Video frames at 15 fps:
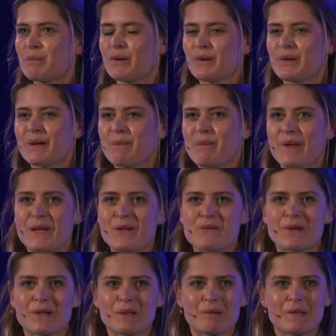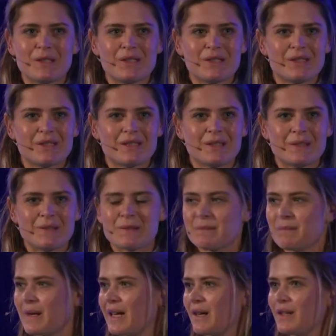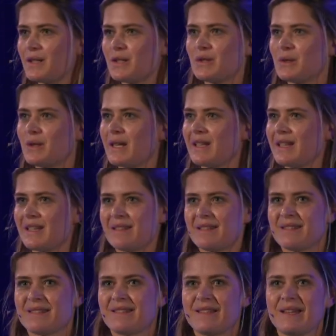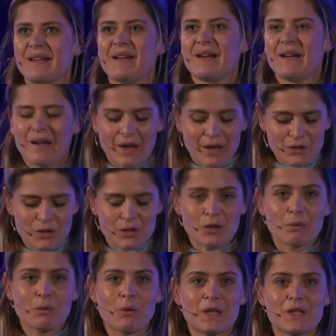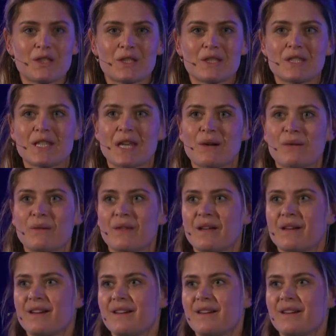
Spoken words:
our program. Thank you very much. I understood I can answer some questions now if there